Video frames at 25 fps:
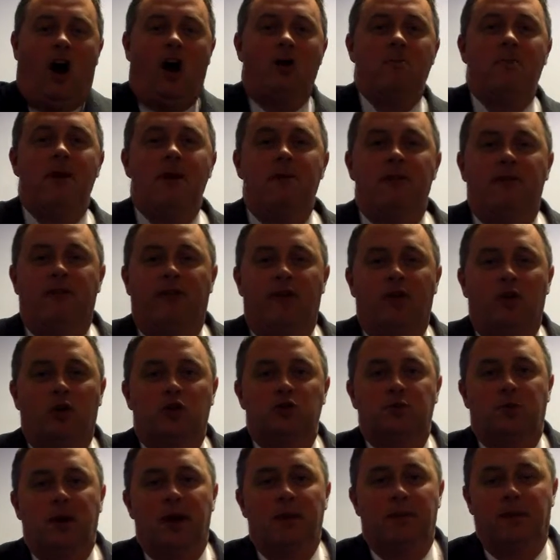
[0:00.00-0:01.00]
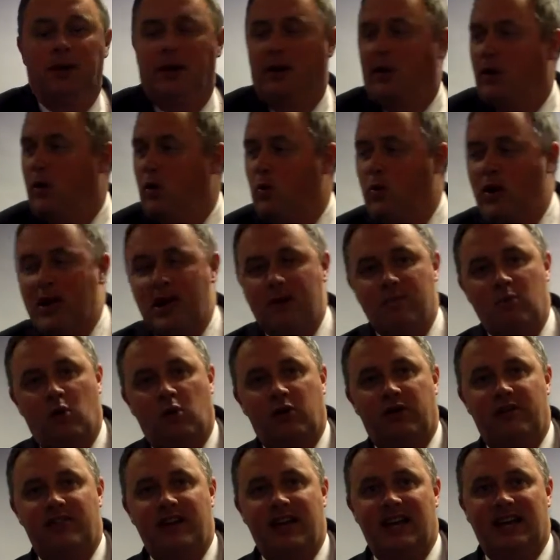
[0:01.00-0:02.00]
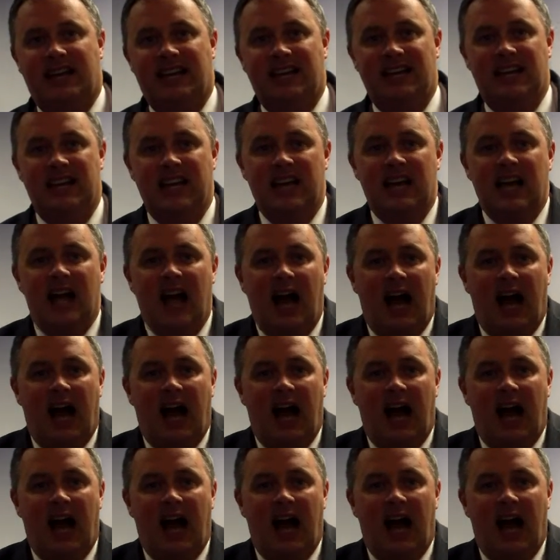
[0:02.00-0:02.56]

Or maybe for those people that are away motivated,